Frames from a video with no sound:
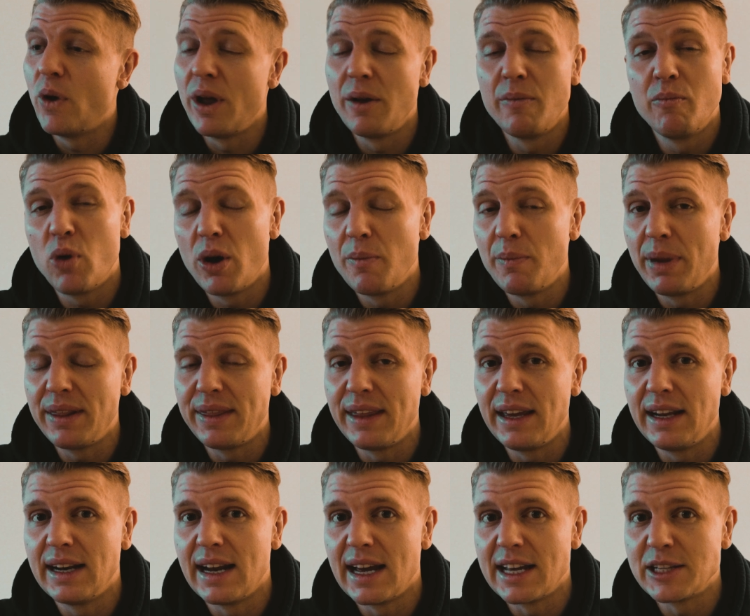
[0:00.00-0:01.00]
One big
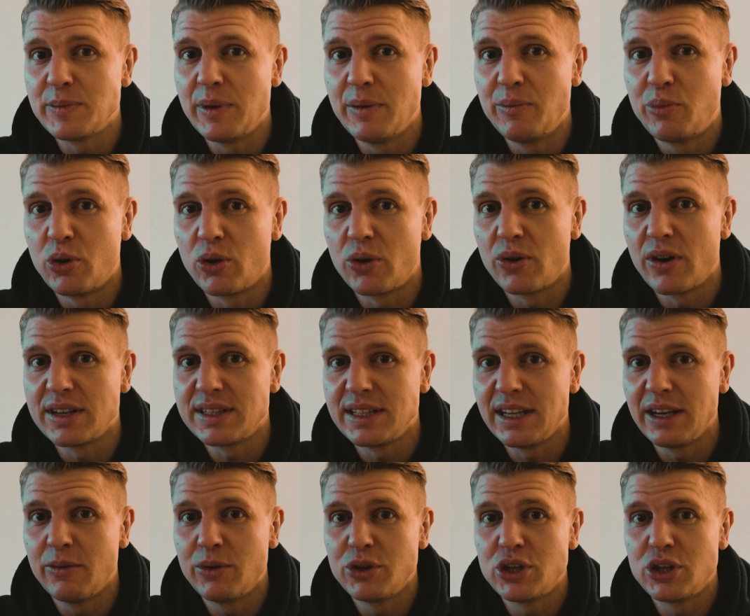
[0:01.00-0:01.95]
thing that has been progressing,